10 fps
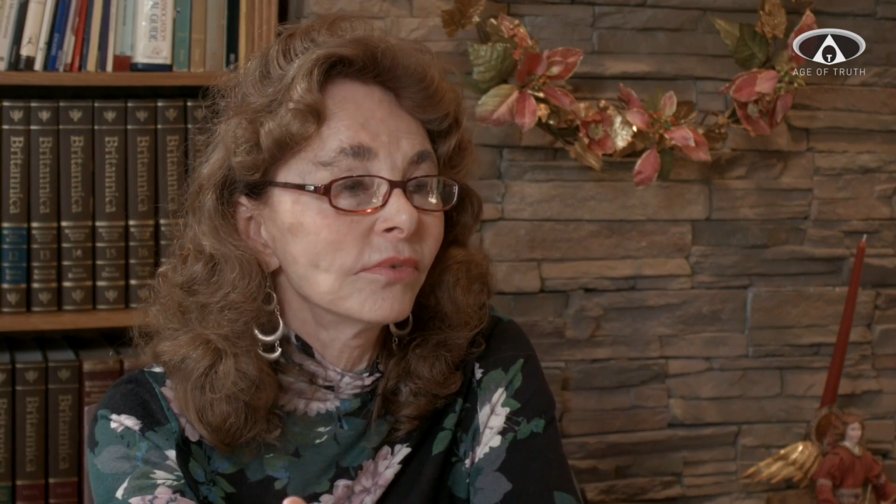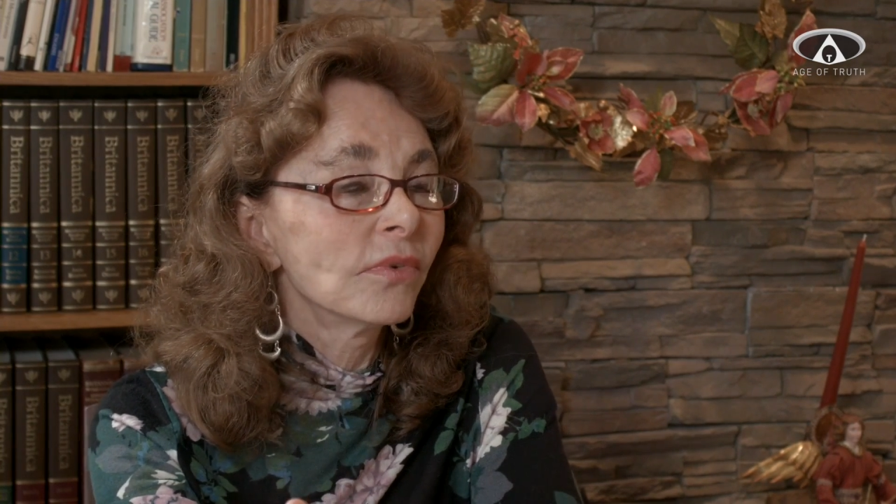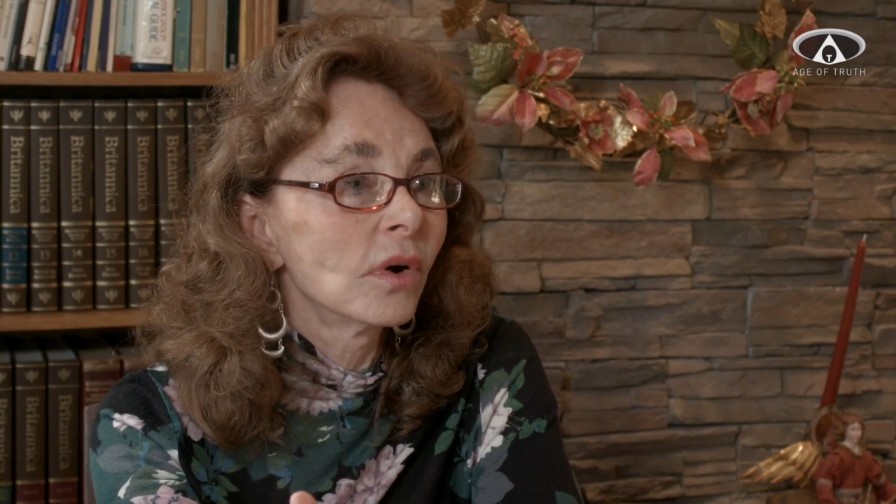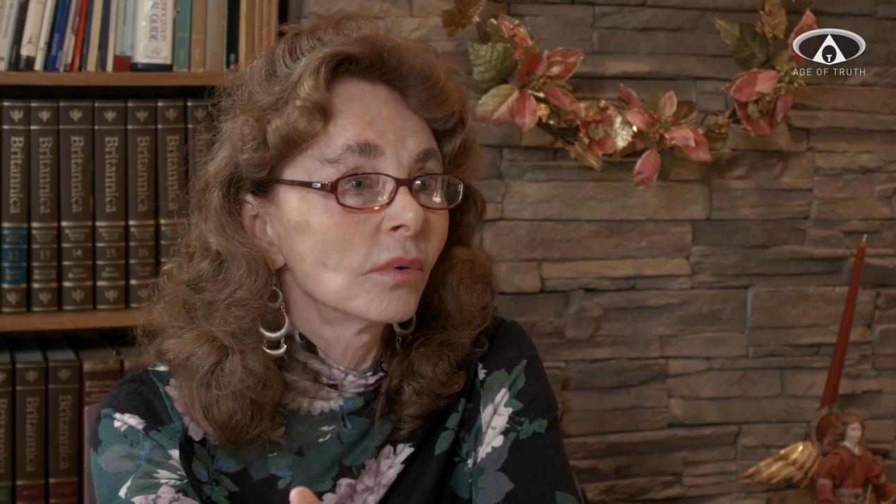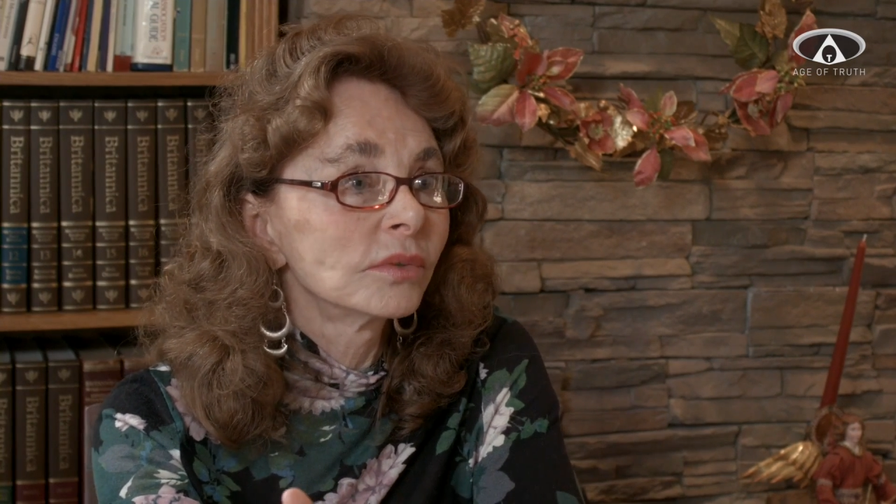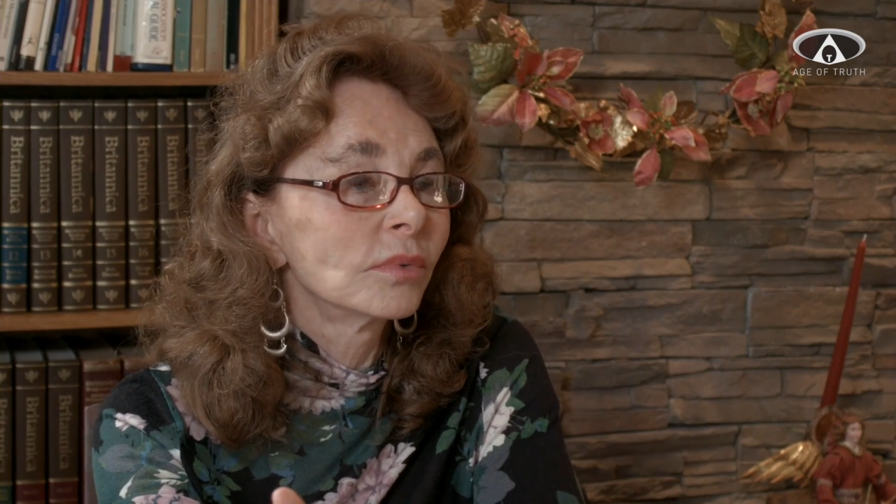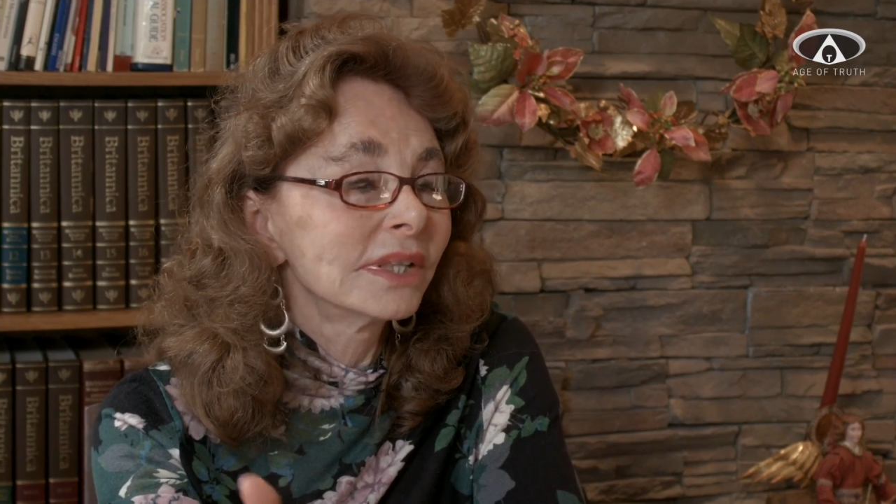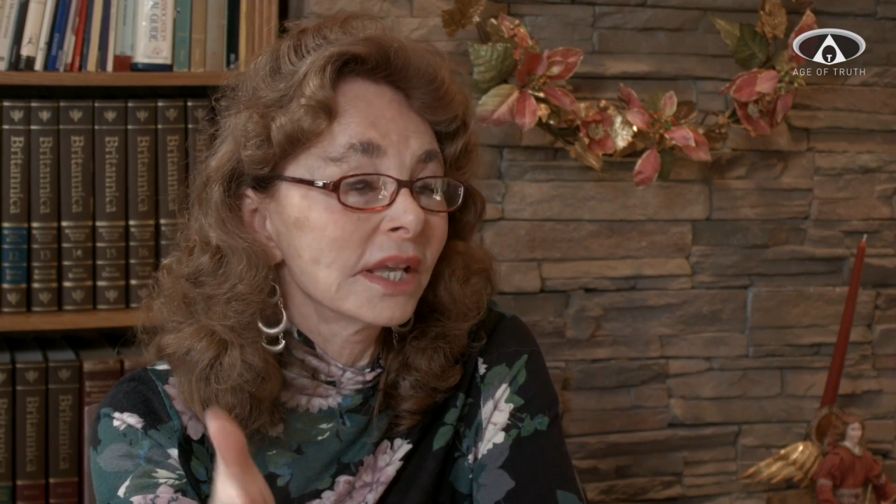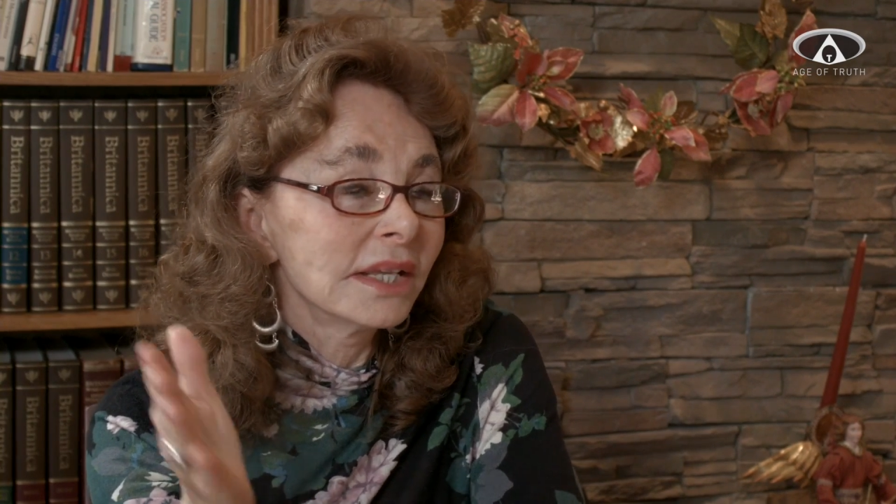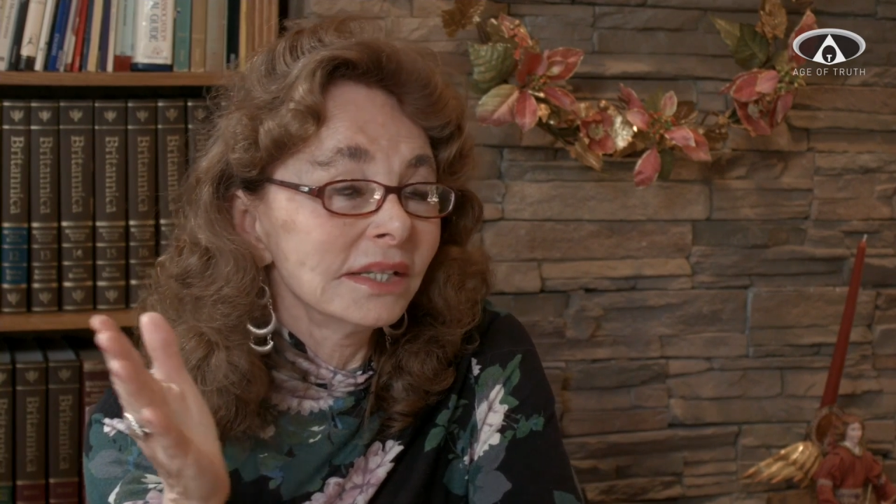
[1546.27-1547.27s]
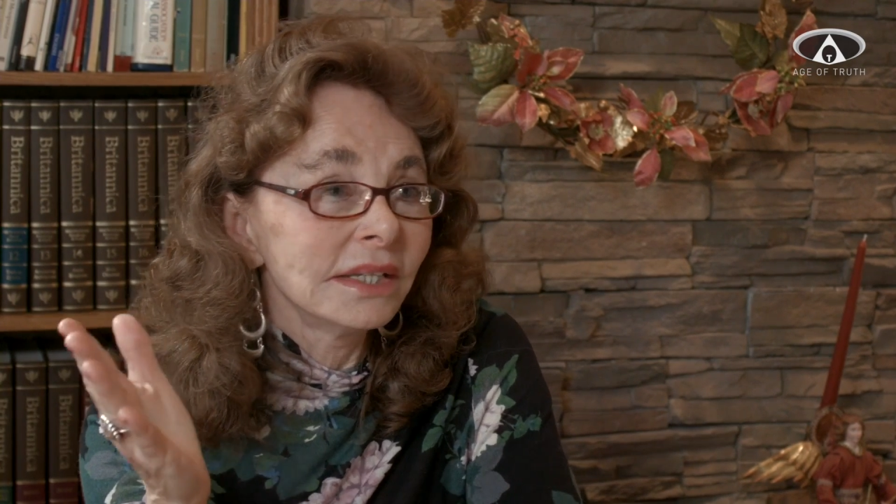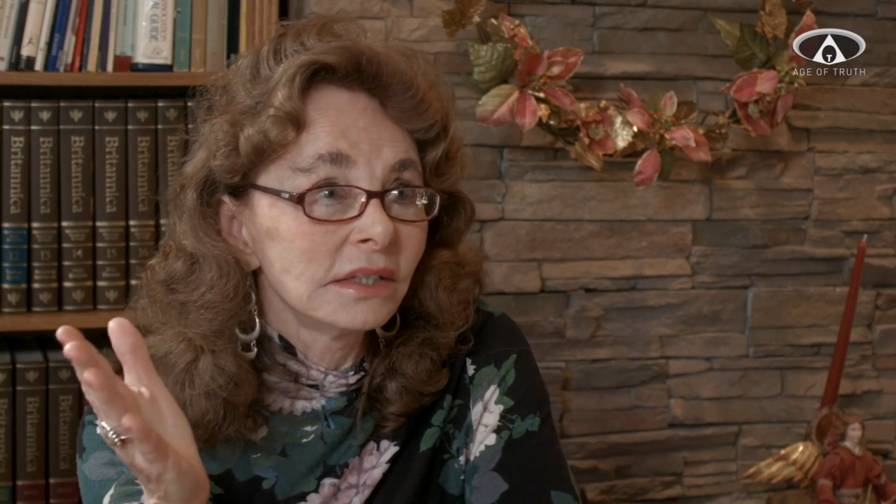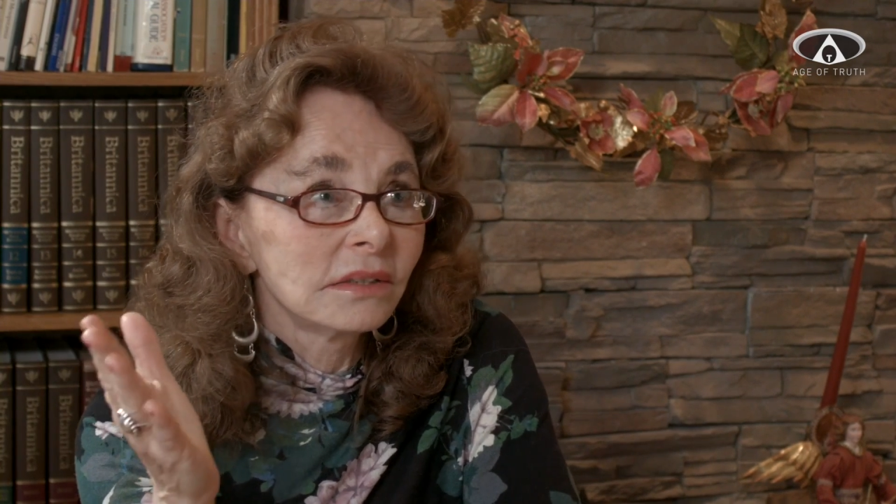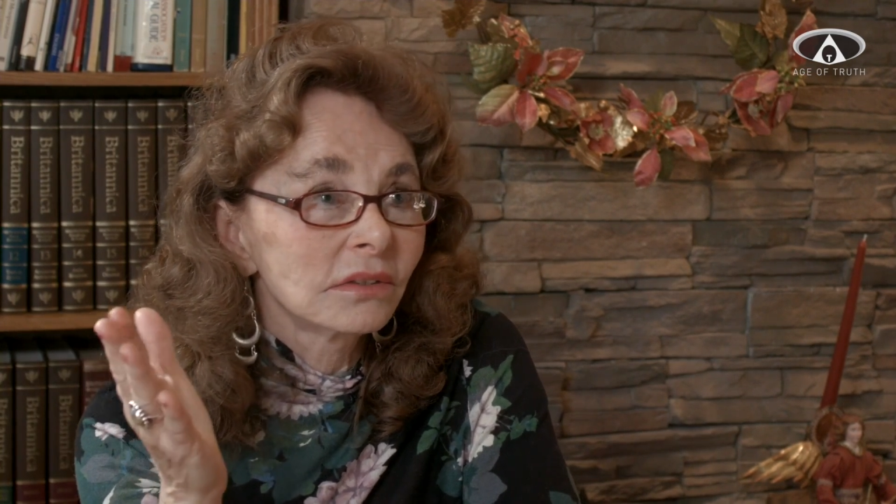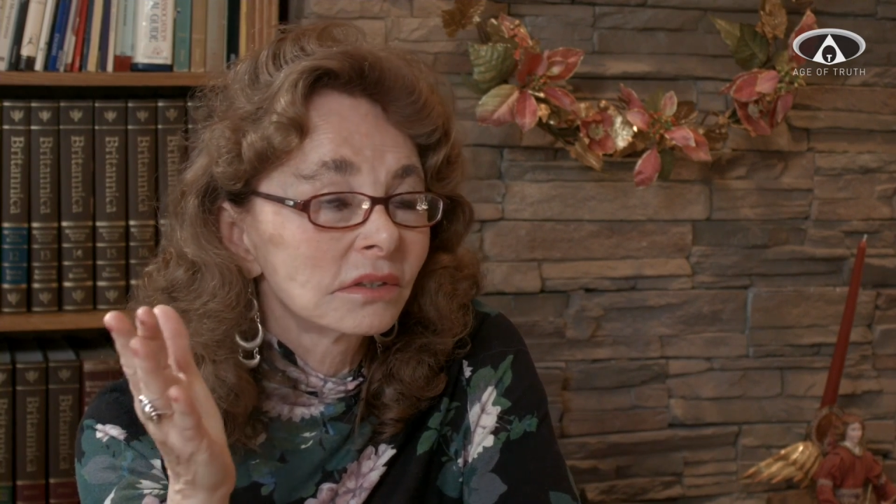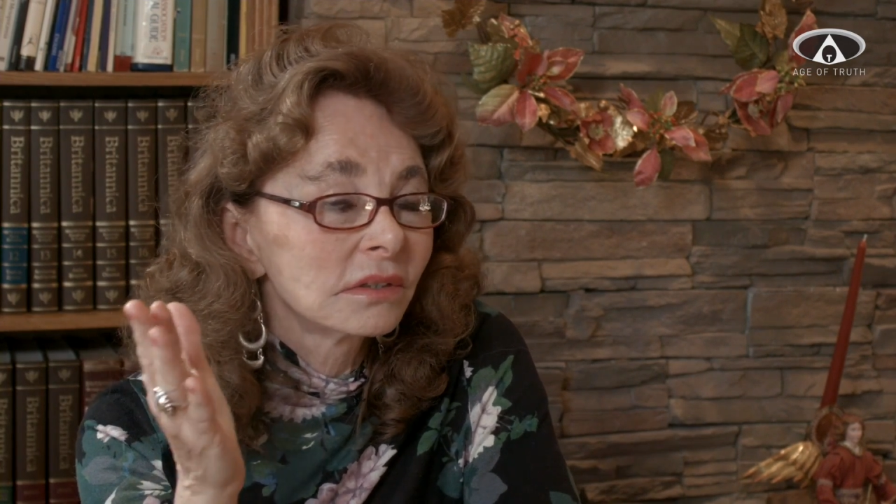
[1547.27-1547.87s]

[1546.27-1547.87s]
forward with any